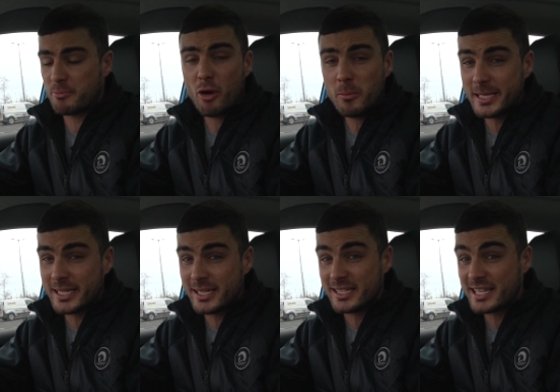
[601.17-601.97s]
probably
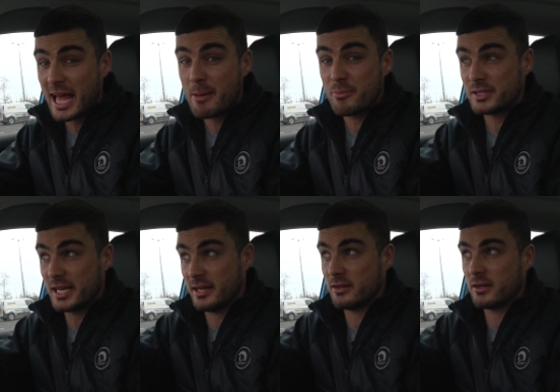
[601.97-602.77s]
nearly
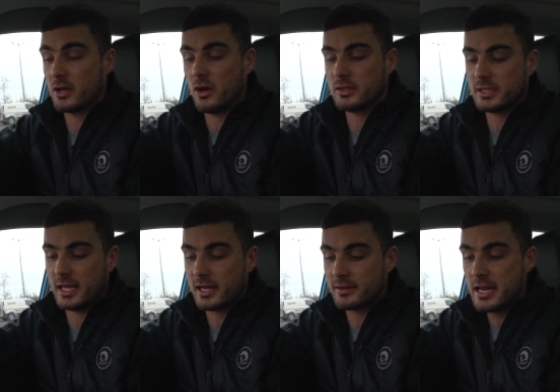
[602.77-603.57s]
10% of the cost of
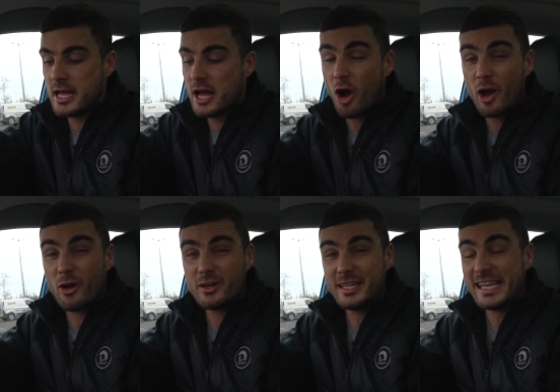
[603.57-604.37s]
that.
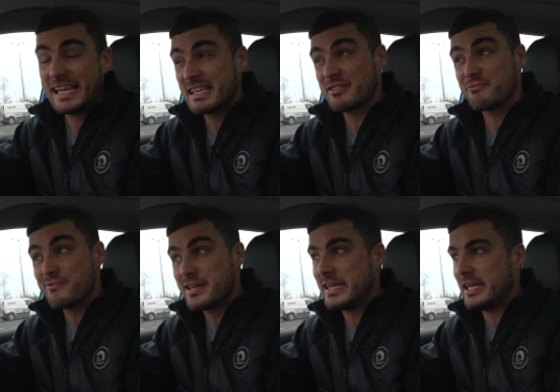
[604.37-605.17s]
Ionity is
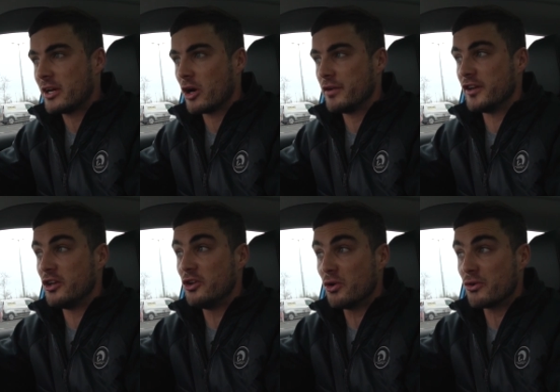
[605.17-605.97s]
really kind of a
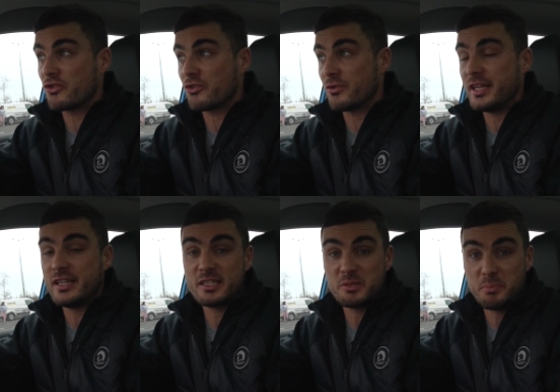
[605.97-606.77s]

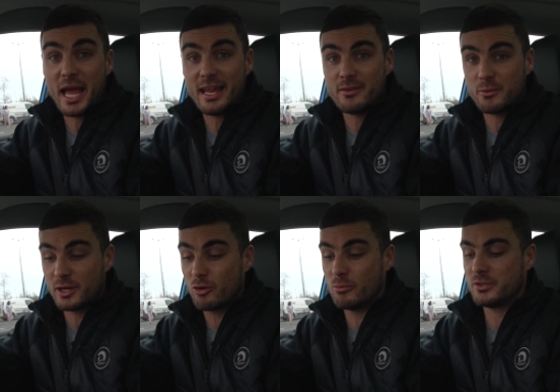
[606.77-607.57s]
luxury spend
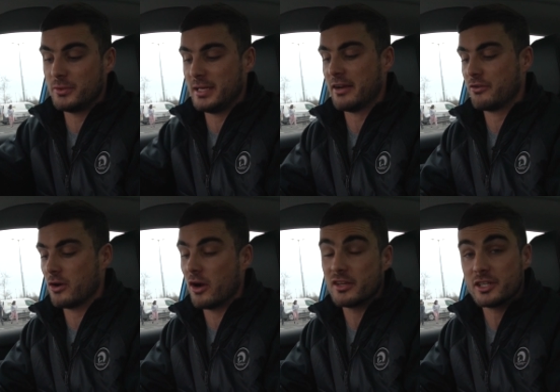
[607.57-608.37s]
when it comes to
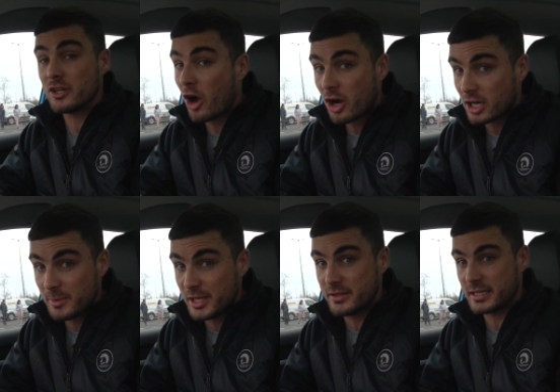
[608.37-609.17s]
electric cars. You're not going to
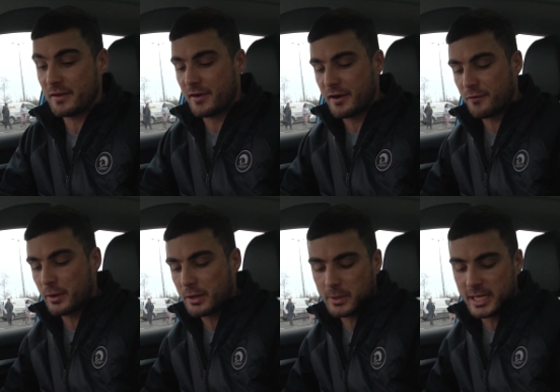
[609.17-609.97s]
be using it very
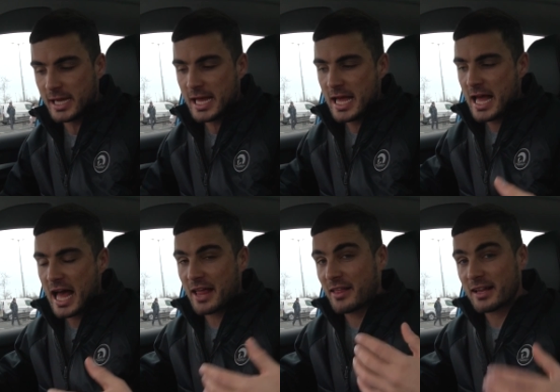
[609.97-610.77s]
frequently,
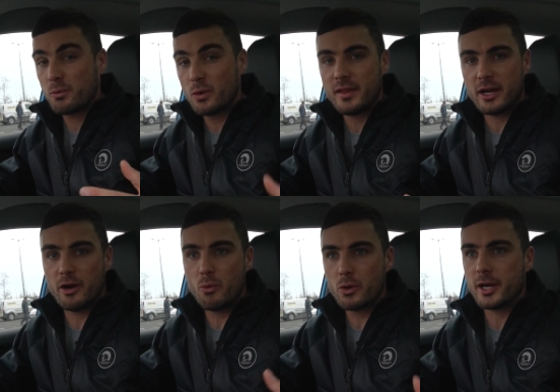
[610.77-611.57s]
and that's one thing
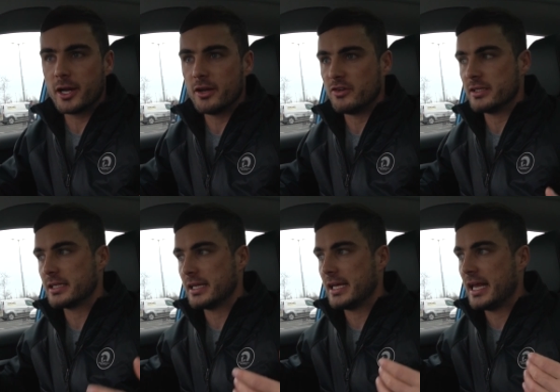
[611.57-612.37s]
I would urge
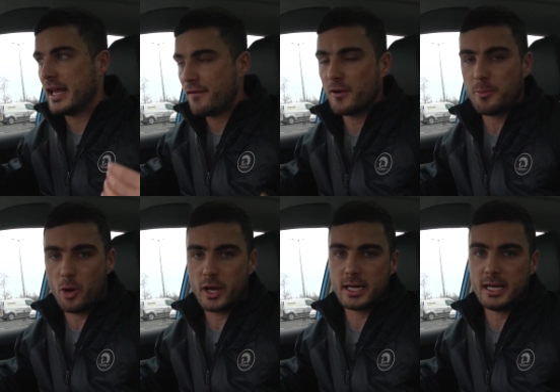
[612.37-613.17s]
is, if you're
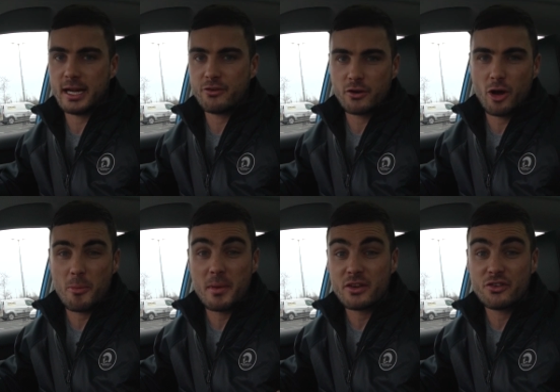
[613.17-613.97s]
buying an electric
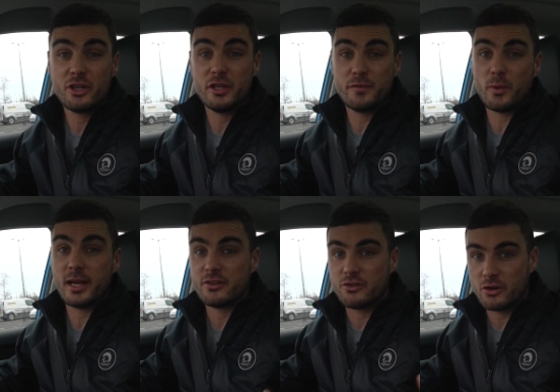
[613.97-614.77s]
car, make sure you have a
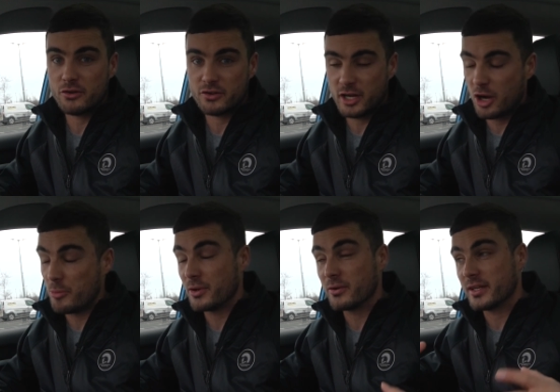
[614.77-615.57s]
way to charge it at
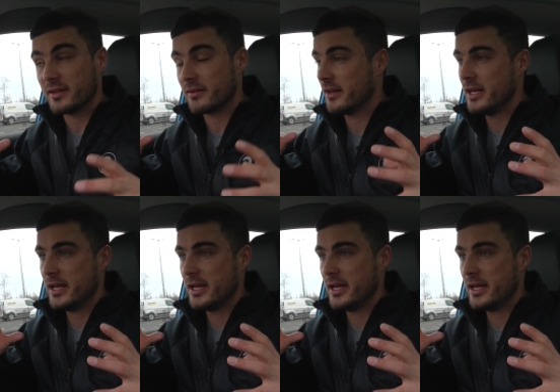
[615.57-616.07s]
home, because it's